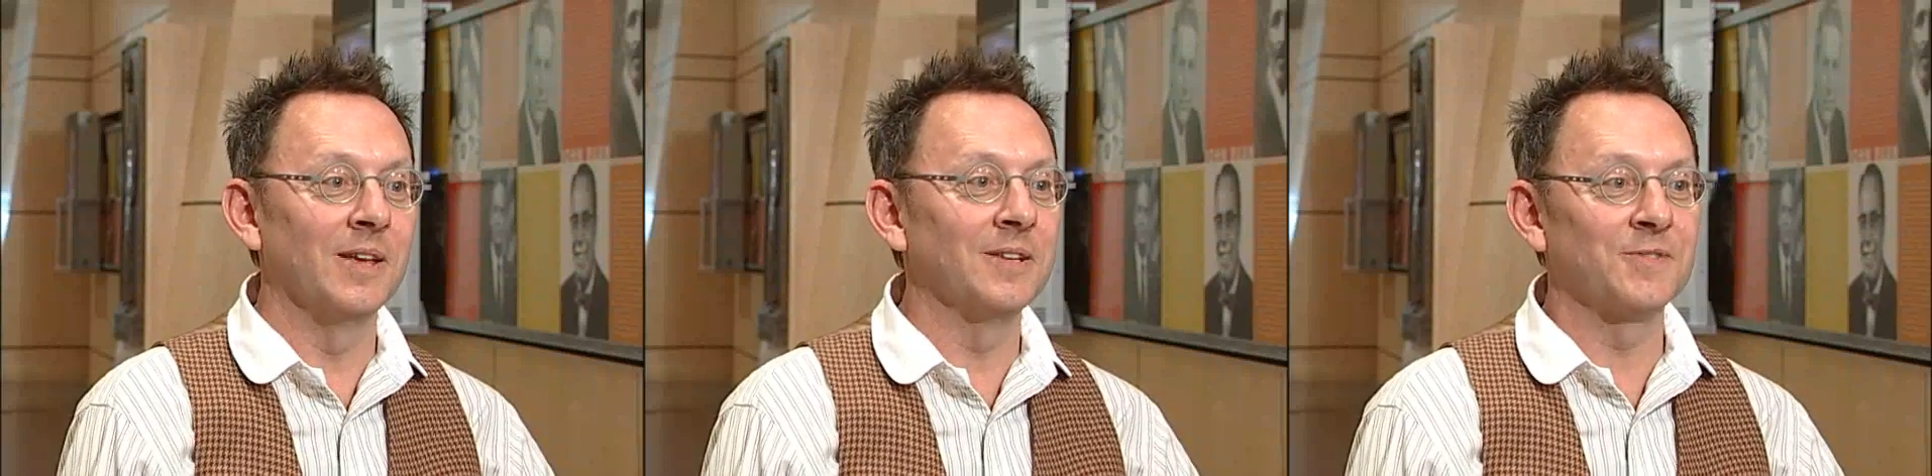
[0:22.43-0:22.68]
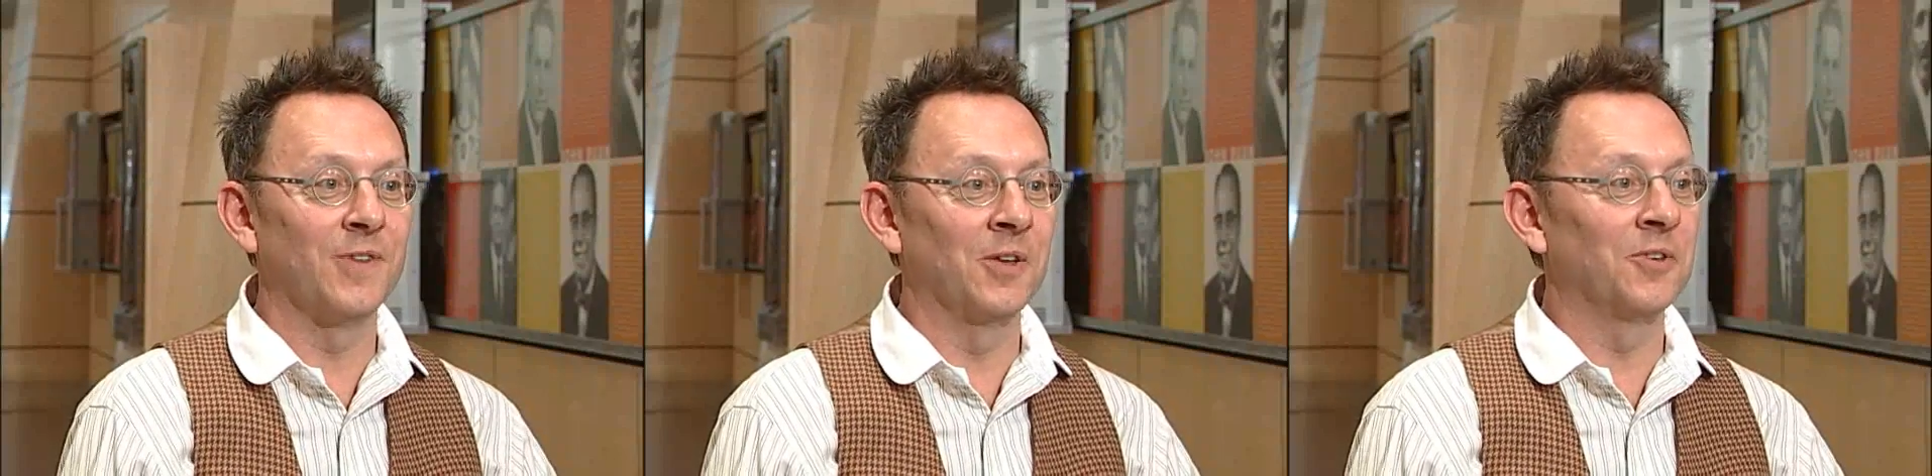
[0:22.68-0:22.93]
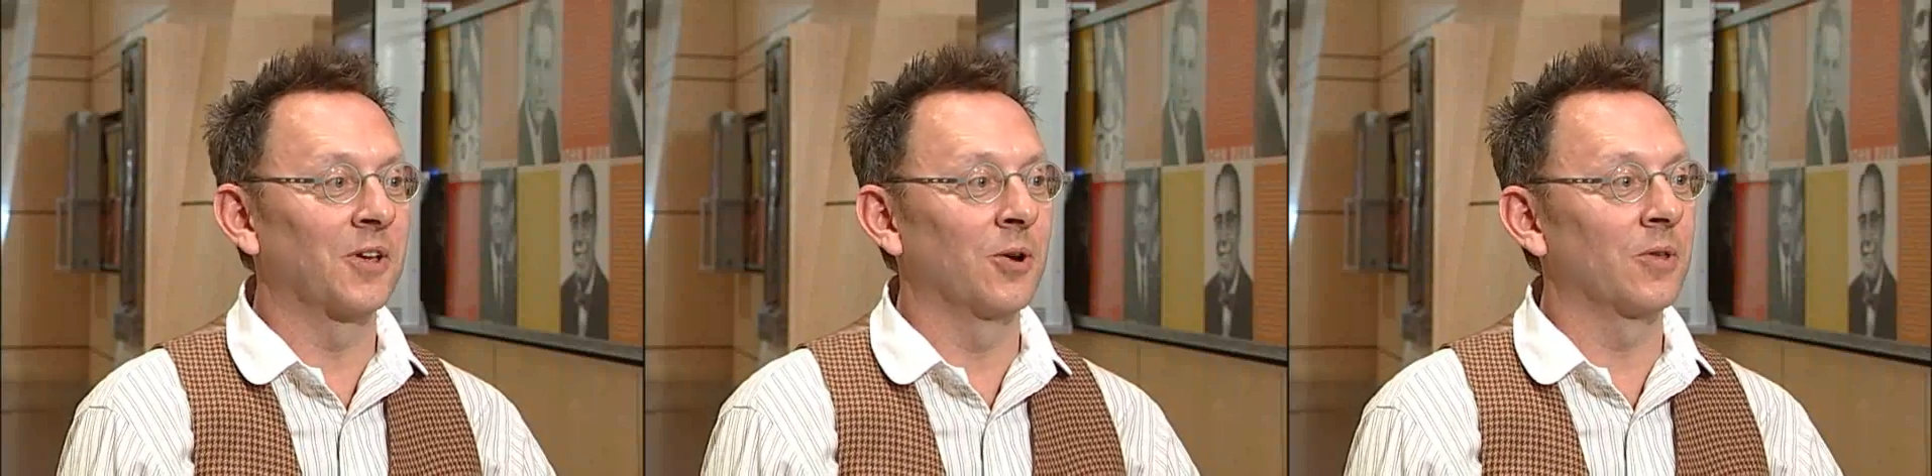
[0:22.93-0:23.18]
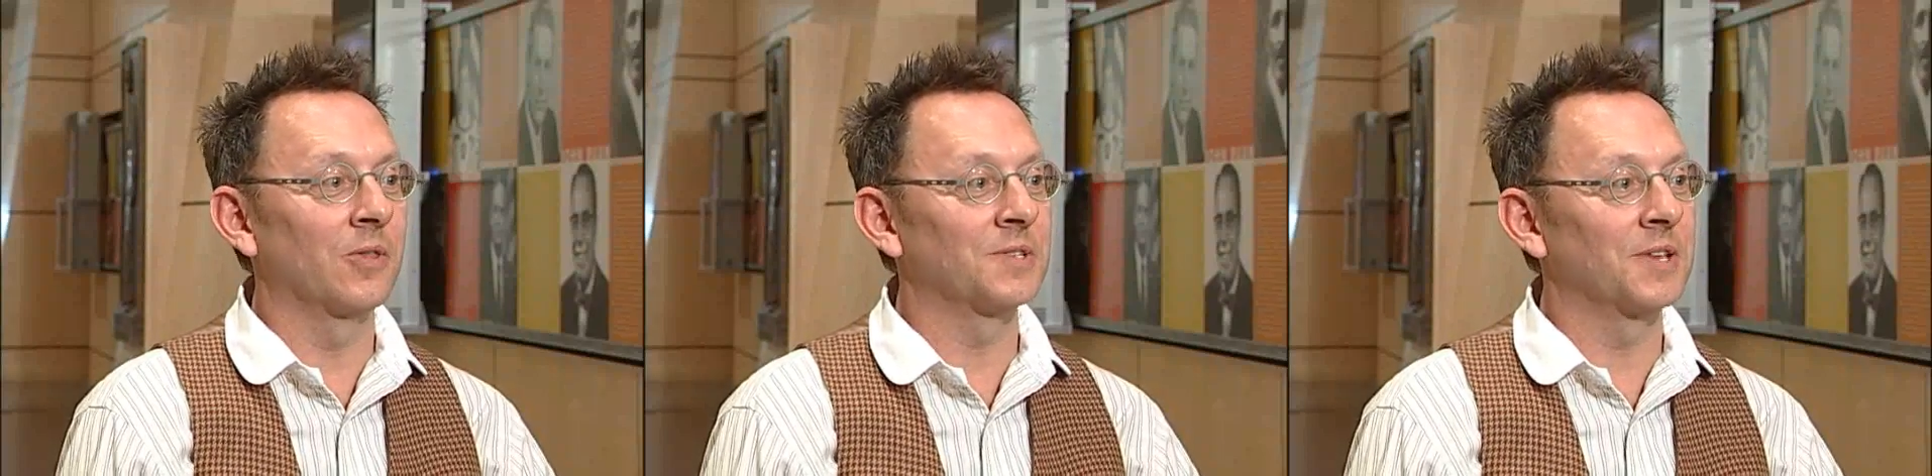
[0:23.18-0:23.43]
it's fun to go
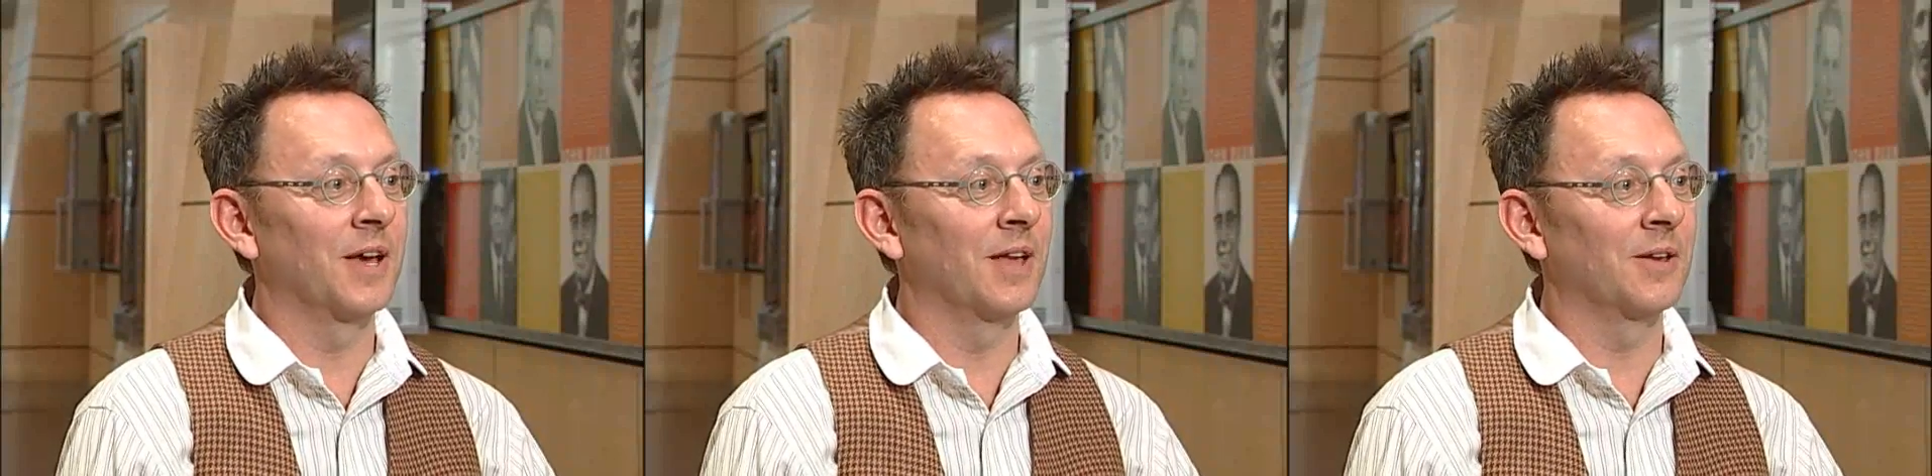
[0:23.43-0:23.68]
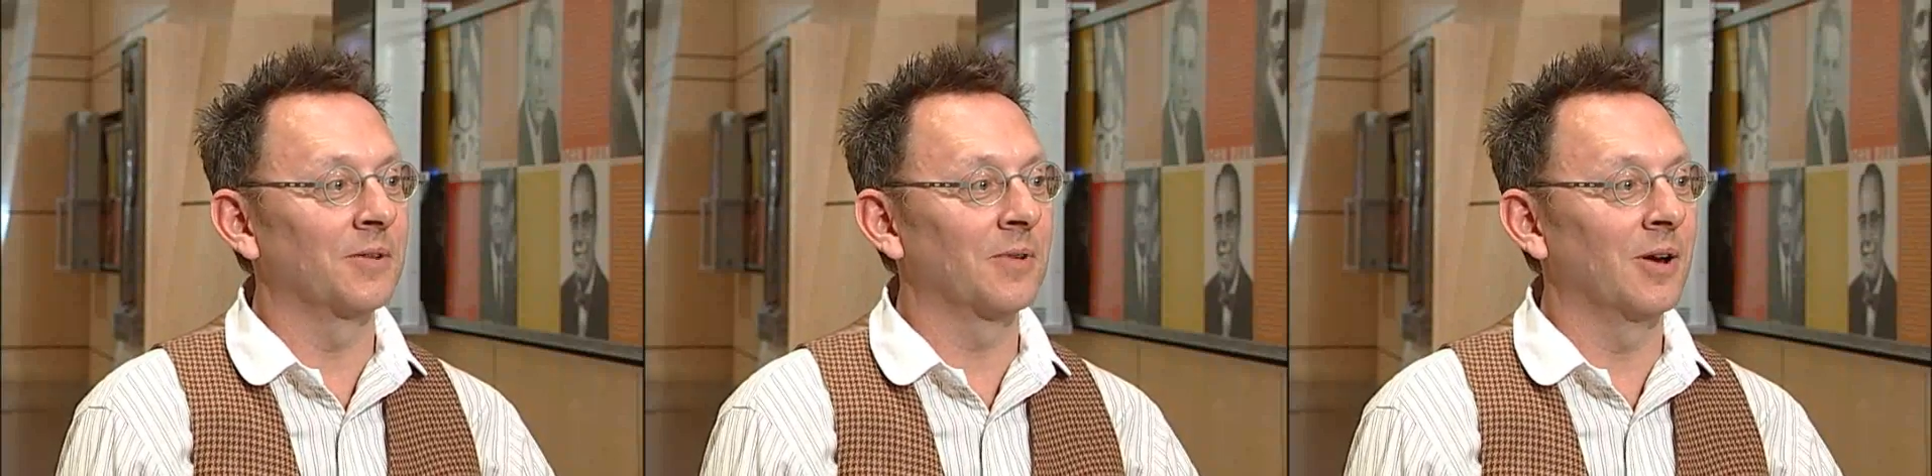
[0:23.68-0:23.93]
to the set and